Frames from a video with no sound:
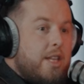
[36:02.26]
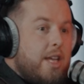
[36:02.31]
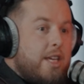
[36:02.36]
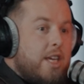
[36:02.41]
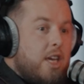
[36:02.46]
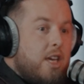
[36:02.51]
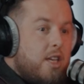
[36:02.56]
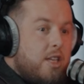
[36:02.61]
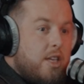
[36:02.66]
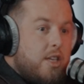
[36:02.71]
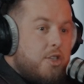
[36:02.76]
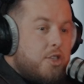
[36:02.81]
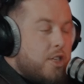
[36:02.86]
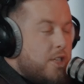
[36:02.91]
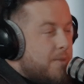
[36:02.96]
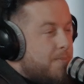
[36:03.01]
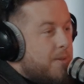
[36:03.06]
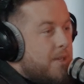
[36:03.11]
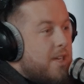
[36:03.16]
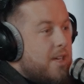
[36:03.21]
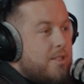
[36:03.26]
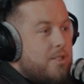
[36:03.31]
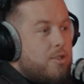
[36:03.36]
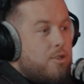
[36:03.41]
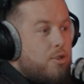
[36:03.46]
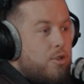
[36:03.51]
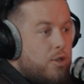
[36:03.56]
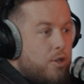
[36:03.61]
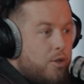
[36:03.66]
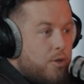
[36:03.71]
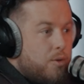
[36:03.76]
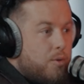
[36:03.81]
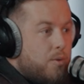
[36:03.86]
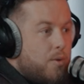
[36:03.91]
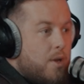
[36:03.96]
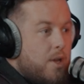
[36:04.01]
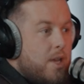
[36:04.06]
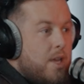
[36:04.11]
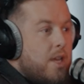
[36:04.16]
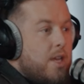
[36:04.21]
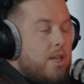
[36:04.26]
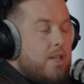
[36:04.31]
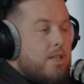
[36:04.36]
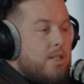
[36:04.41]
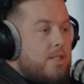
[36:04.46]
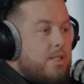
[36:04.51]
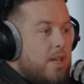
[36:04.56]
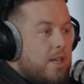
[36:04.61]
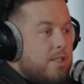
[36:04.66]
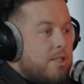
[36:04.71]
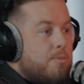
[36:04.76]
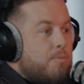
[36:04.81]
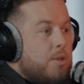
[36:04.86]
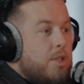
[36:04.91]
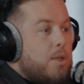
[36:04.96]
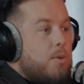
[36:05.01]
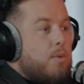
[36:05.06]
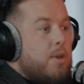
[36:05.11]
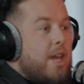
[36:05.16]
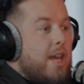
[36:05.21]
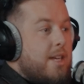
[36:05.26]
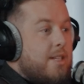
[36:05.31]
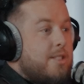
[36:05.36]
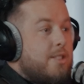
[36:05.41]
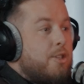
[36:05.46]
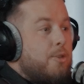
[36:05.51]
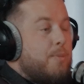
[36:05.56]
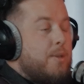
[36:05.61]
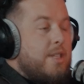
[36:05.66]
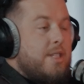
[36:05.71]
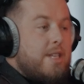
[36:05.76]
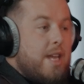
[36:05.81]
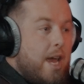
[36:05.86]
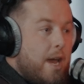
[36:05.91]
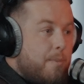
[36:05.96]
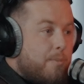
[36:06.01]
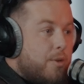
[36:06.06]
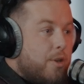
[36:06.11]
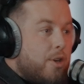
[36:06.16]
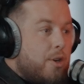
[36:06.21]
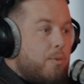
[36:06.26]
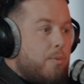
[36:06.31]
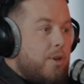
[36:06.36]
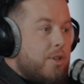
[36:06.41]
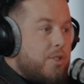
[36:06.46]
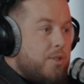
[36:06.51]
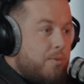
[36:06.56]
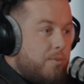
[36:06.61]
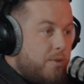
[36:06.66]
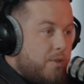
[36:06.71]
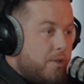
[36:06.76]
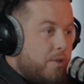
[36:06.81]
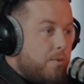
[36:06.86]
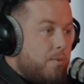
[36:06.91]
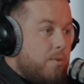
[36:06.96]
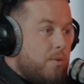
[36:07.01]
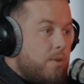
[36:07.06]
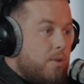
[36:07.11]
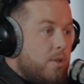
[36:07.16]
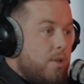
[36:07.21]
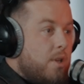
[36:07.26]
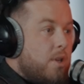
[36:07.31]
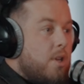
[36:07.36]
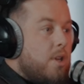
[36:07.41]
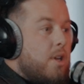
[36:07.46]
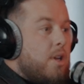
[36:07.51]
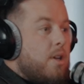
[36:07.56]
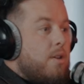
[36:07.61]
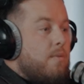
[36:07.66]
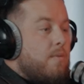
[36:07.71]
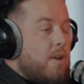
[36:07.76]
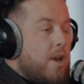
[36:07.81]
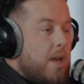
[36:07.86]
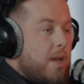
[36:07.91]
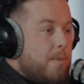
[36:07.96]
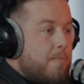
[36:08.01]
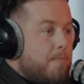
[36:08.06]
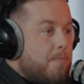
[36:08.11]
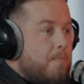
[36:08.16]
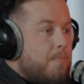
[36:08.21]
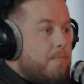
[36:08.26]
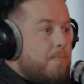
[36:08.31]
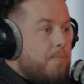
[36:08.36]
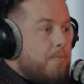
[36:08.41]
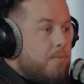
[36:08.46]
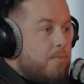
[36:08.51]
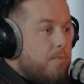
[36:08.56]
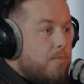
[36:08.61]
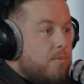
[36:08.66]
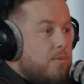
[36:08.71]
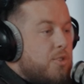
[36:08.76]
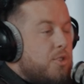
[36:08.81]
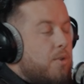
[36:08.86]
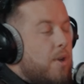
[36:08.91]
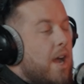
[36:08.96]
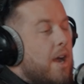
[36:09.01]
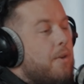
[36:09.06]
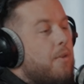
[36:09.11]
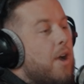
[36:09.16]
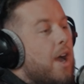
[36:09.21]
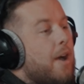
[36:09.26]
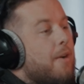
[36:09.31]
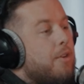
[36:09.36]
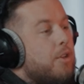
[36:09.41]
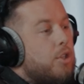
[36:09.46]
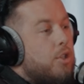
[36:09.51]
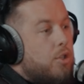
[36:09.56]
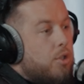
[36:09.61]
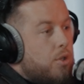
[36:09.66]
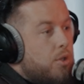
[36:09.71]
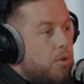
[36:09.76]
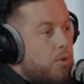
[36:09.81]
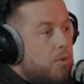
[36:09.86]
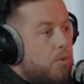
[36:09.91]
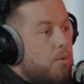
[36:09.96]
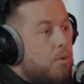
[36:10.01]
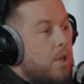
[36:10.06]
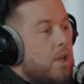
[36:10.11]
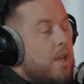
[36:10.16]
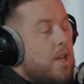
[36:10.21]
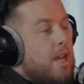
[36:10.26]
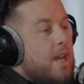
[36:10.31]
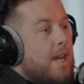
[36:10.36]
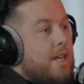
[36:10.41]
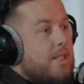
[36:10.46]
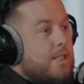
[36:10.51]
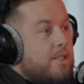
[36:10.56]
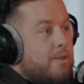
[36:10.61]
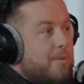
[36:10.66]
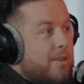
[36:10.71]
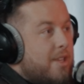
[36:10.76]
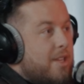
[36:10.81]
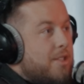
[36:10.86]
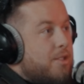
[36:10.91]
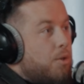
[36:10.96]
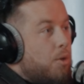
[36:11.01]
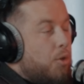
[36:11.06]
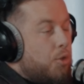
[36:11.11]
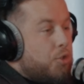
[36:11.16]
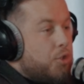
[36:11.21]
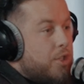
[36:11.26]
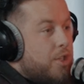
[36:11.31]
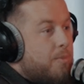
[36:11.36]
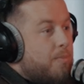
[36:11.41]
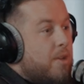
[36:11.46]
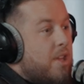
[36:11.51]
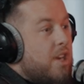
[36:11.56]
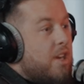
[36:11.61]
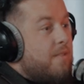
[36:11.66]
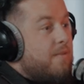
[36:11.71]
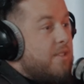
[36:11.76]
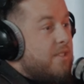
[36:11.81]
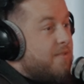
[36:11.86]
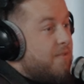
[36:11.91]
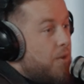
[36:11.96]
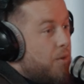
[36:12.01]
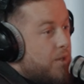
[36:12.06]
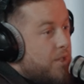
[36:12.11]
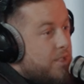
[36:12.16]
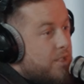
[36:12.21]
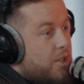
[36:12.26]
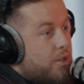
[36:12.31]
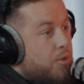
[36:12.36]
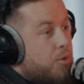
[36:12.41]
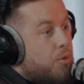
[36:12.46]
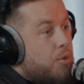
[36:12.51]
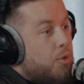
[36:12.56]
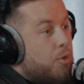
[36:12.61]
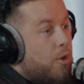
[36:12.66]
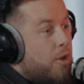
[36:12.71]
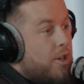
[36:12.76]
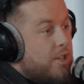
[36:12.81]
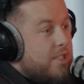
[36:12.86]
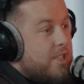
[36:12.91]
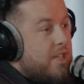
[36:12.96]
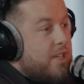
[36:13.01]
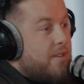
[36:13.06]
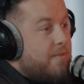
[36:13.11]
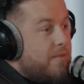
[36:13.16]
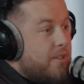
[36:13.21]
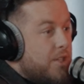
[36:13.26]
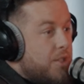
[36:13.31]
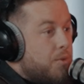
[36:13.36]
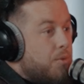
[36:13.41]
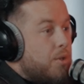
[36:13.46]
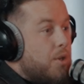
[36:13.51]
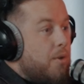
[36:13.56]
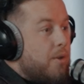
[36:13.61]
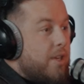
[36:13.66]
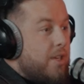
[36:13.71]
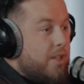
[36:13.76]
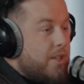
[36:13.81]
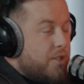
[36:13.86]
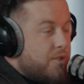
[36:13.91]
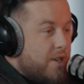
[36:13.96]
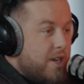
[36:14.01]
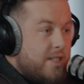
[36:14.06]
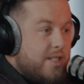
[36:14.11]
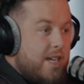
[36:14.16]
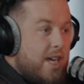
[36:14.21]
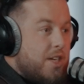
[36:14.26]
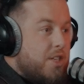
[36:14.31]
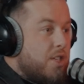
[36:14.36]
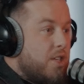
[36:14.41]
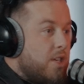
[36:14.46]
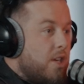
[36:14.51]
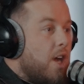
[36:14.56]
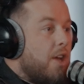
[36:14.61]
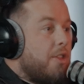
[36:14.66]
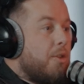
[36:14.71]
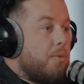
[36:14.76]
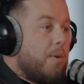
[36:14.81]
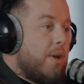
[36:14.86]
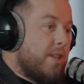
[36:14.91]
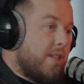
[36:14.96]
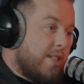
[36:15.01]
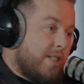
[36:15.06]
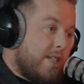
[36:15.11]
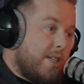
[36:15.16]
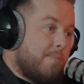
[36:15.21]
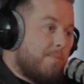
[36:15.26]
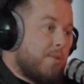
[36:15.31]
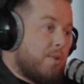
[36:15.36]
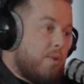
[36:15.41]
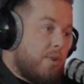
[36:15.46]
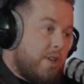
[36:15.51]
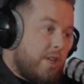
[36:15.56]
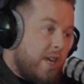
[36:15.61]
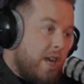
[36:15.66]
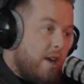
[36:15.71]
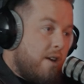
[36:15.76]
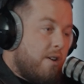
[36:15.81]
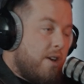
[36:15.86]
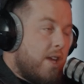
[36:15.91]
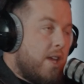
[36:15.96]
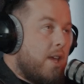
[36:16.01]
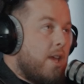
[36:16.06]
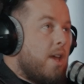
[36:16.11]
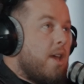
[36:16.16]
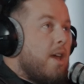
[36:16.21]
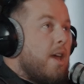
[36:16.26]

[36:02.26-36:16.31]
that, like, it, just because you're new doesn't mean you can't still be damn good at what you do. Right. Right. Yeah. So how how do you, as somebody that is ultra competitive, that's focused on who you are as an individual going into the transaction, not the weight the team's going to carry,